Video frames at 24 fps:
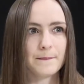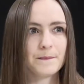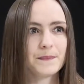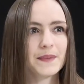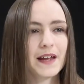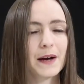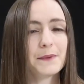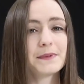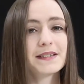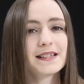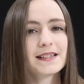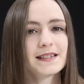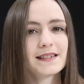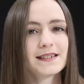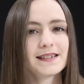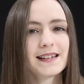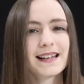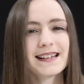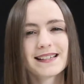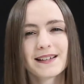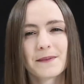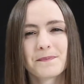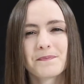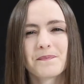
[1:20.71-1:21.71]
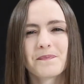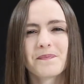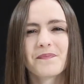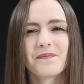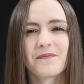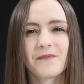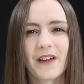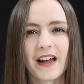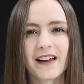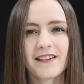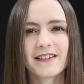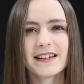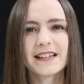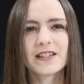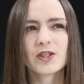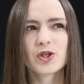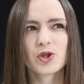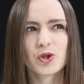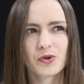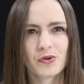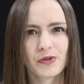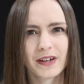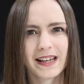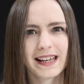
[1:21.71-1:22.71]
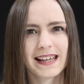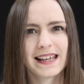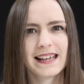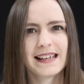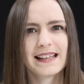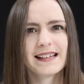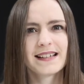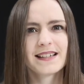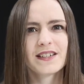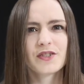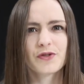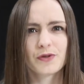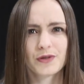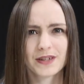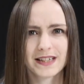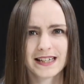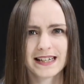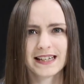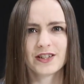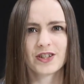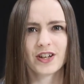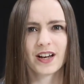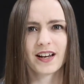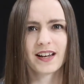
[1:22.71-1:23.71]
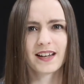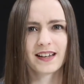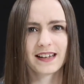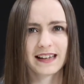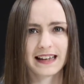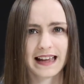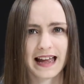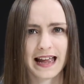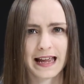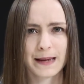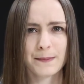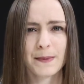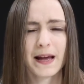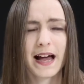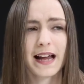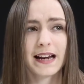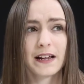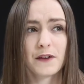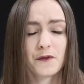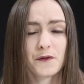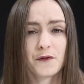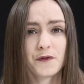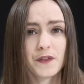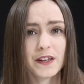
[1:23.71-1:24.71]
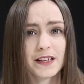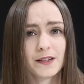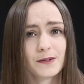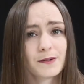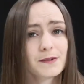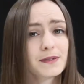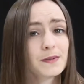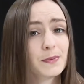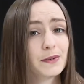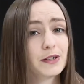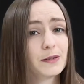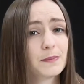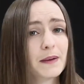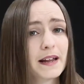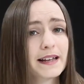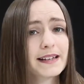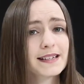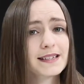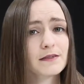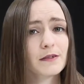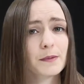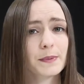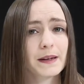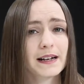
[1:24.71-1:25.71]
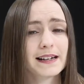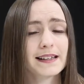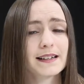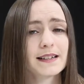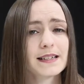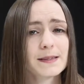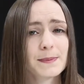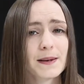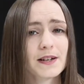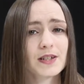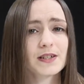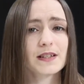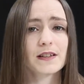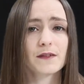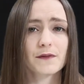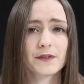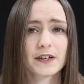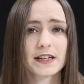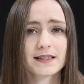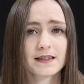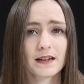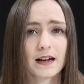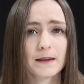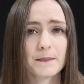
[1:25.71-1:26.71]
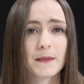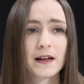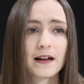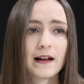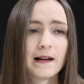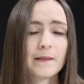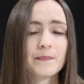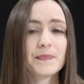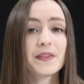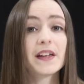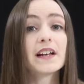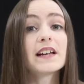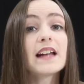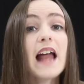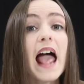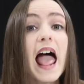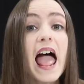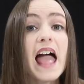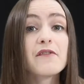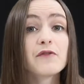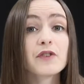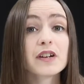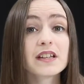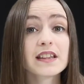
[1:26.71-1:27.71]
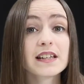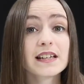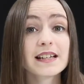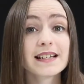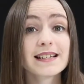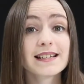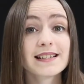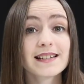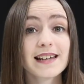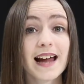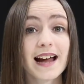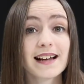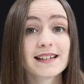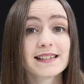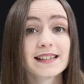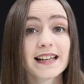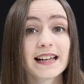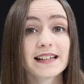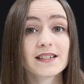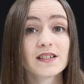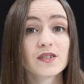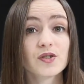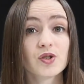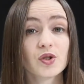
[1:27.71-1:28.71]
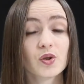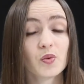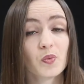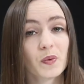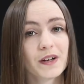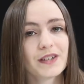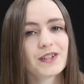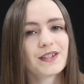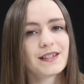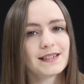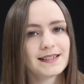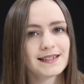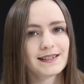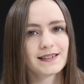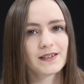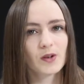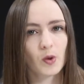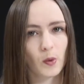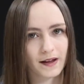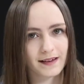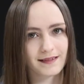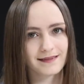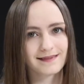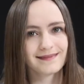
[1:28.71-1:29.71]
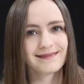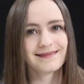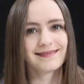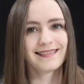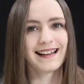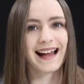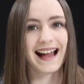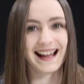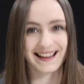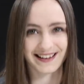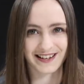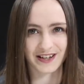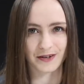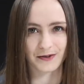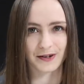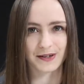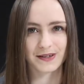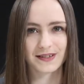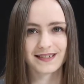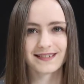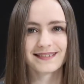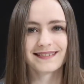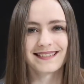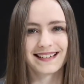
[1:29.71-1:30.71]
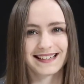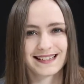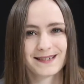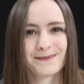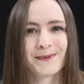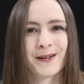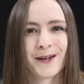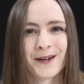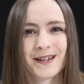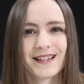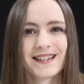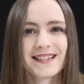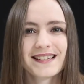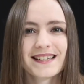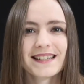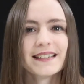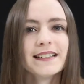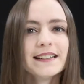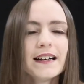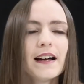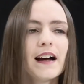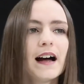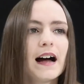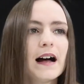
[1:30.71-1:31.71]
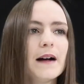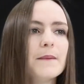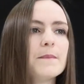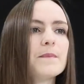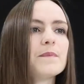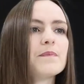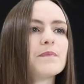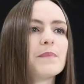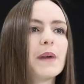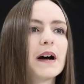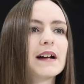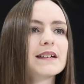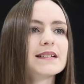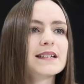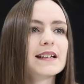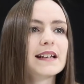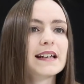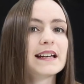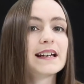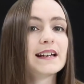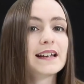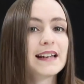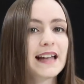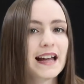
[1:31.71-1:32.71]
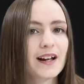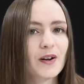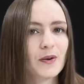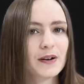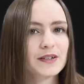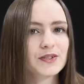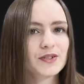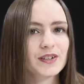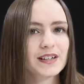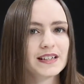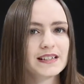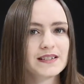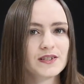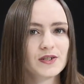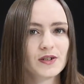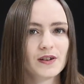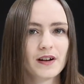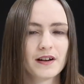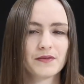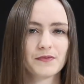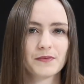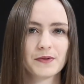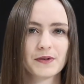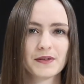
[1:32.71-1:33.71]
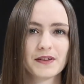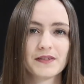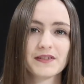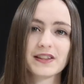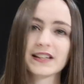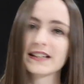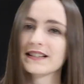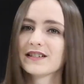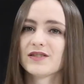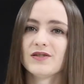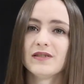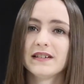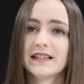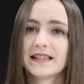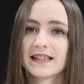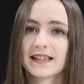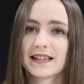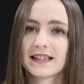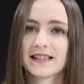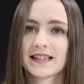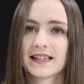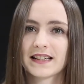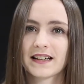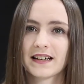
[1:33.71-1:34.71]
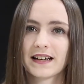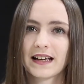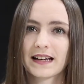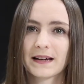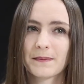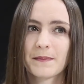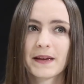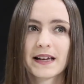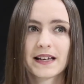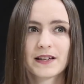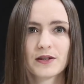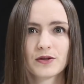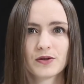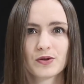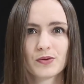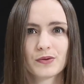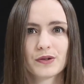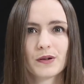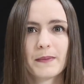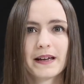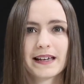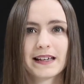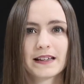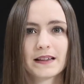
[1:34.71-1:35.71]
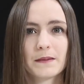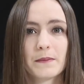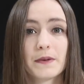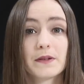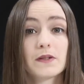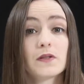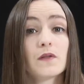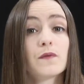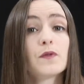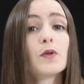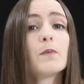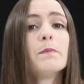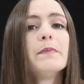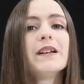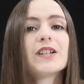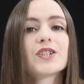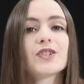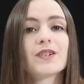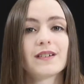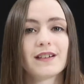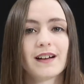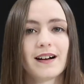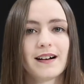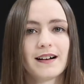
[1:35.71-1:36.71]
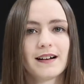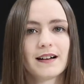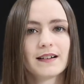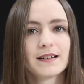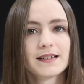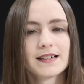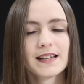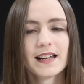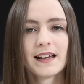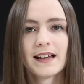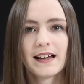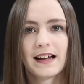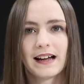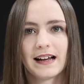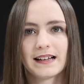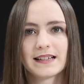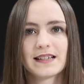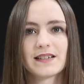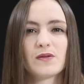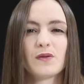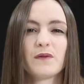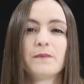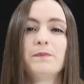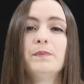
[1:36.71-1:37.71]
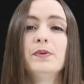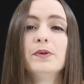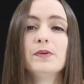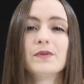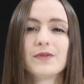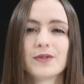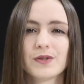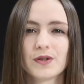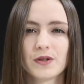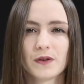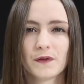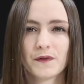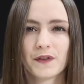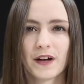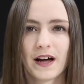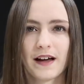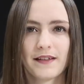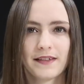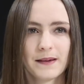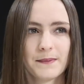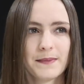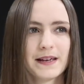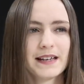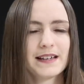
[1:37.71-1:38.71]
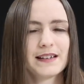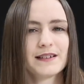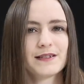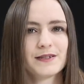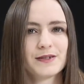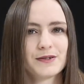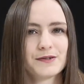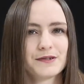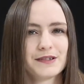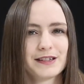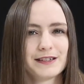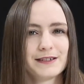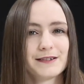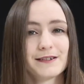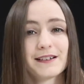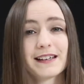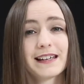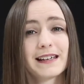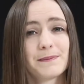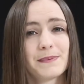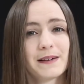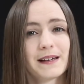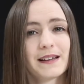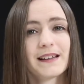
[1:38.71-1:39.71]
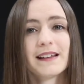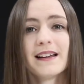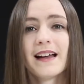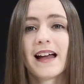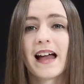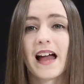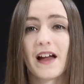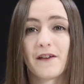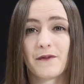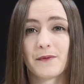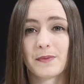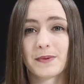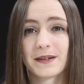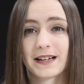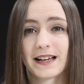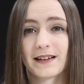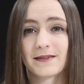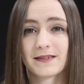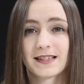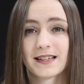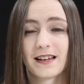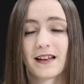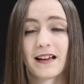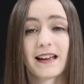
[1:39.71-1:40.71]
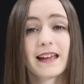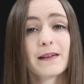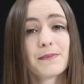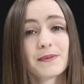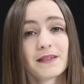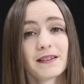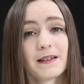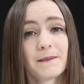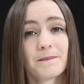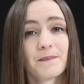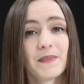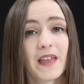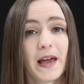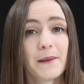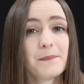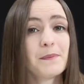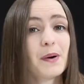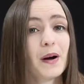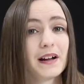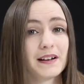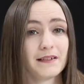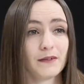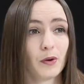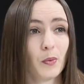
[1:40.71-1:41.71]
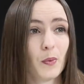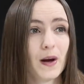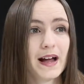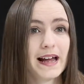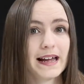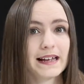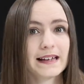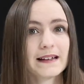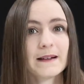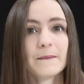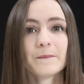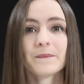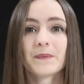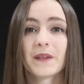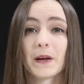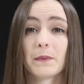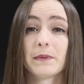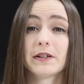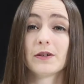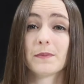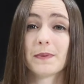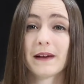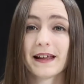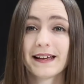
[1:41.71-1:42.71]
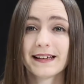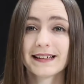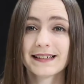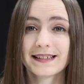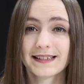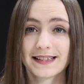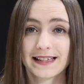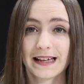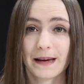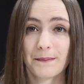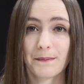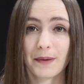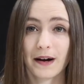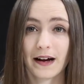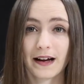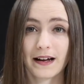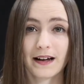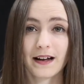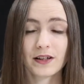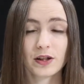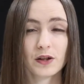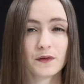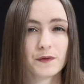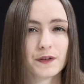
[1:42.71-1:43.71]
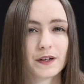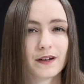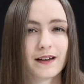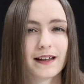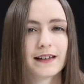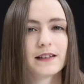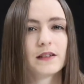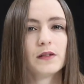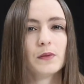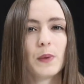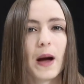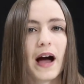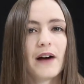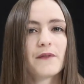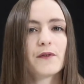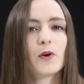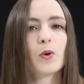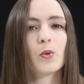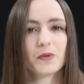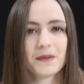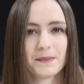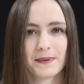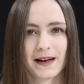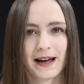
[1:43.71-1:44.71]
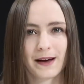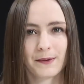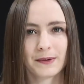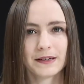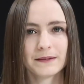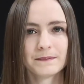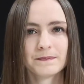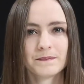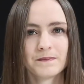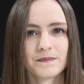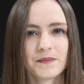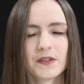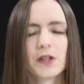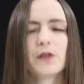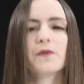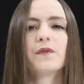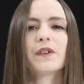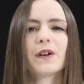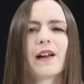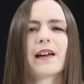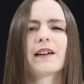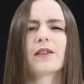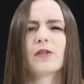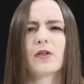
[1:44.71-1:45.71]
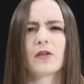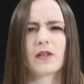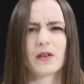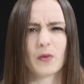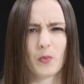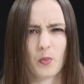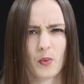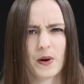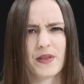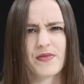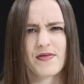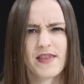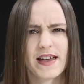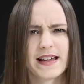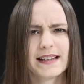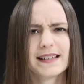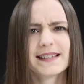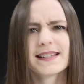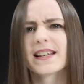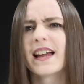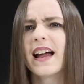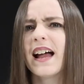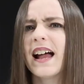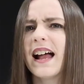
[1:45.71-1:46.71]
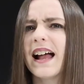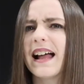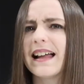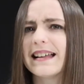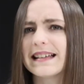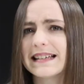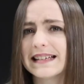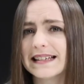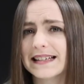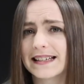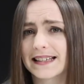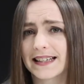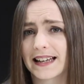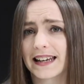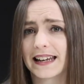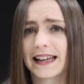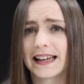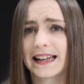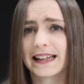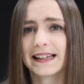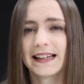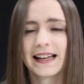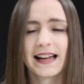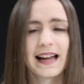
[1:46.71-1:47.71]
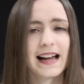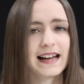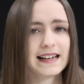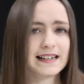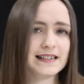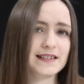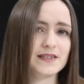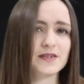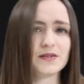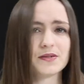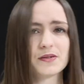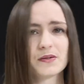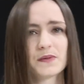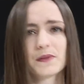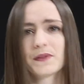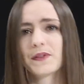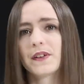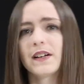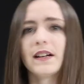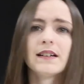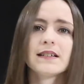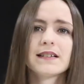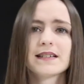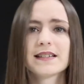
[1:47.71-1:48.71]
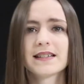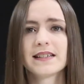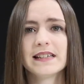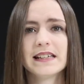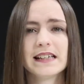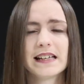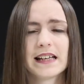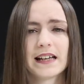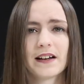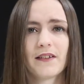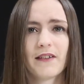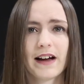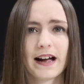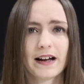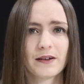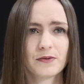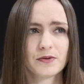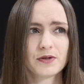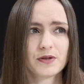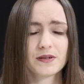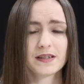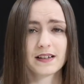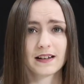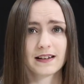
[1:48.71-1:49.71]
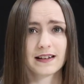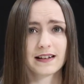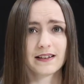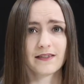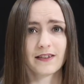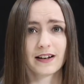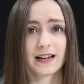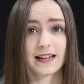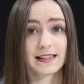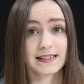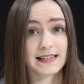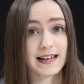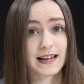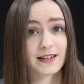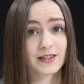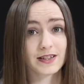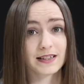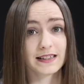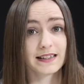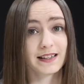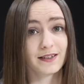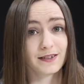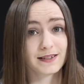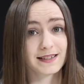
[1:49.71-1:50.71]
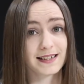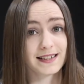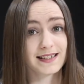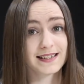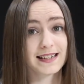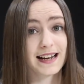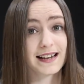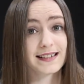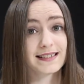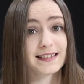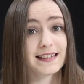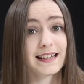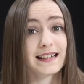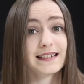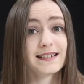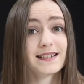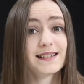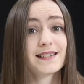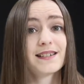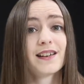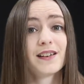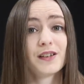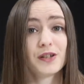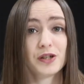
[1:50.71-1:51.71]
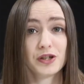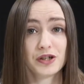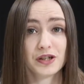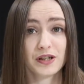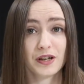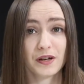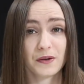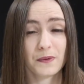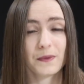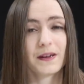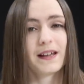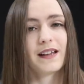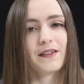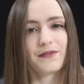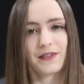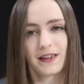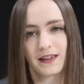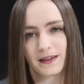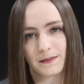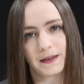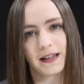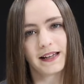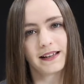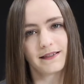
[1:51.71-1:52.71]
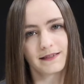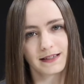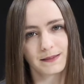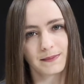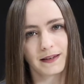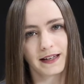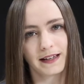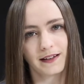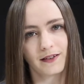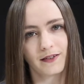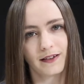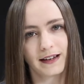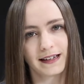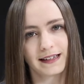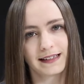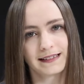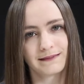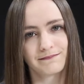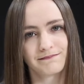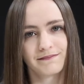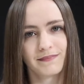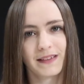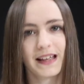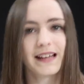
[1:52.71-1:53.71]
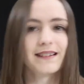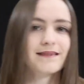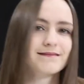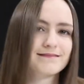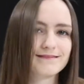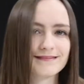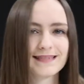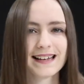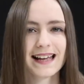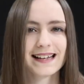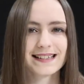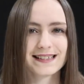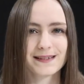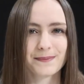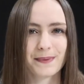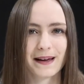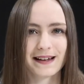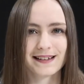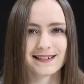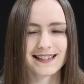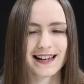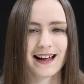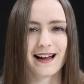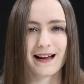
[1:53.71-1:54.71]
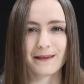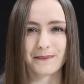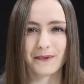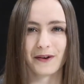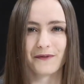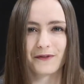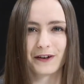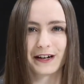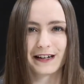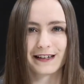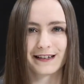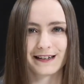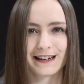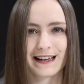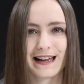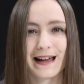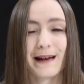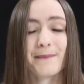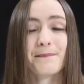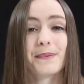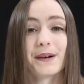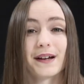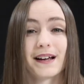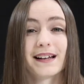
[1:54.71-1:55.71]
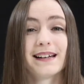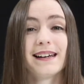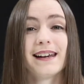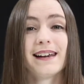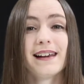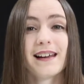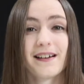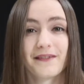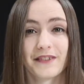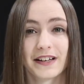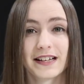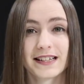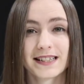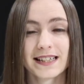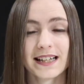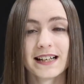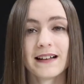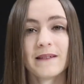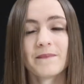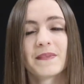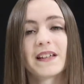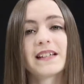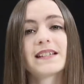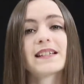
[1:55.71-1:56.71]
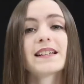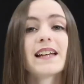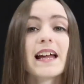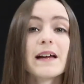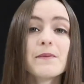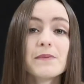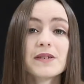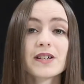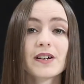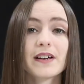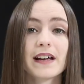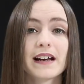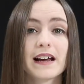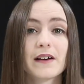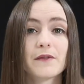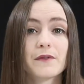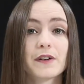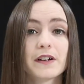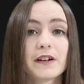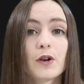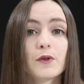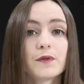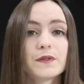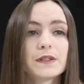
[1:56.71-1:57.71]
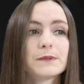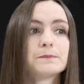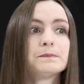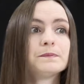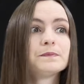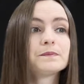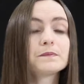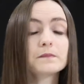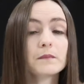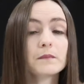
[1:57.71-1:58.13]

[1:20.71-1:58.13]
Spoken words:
Now it's a very tricky strategic game, and it feels, when you play as the Rebellion, especially the first time, that everything is stacked against you, which is quite accurate, let's be honest, but it can get quite tricky as you go through. There are things you need to consider, like making sure you're making the most of your mission cards to sort of boost you further, making sure that you're keeping everybody else, keeping the Empire away. And when you're playing as the Empire, you feel like you have all the power. You feel like you're going to win this easily, and as you're sort of sneaking round, you suddenly realise actually the odds are stacked against you if the other player is playing correctly. It depends. I'm not very good at it, but I love it. It's a game we don't get out very often,